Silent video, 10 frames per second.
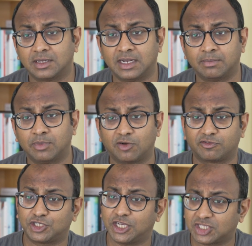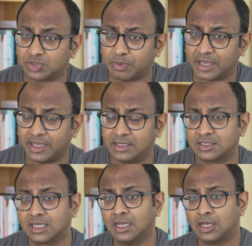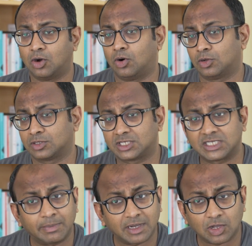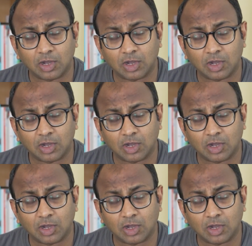number of chest pains or stomach